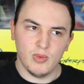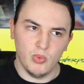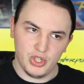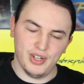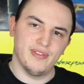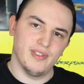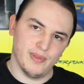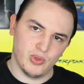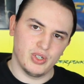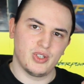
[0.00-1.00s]
which I've
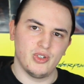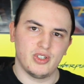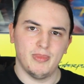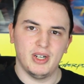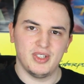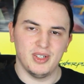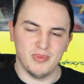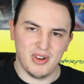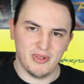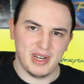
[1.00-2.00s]
of course talked about in
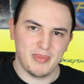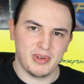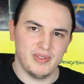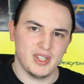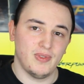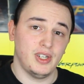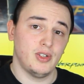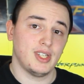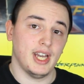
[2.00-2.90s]
one of my previous videos,